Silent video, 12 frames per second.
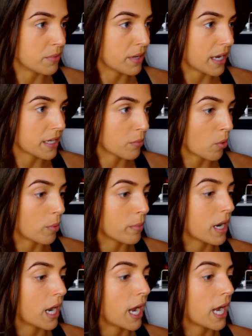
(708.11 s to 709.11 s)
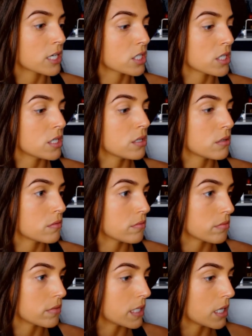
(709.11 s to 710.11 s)
but at the moment I actually look
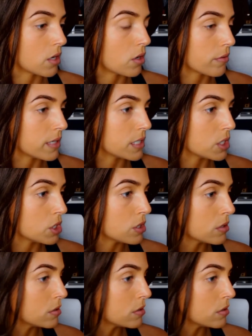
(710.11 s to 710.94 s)
really orange.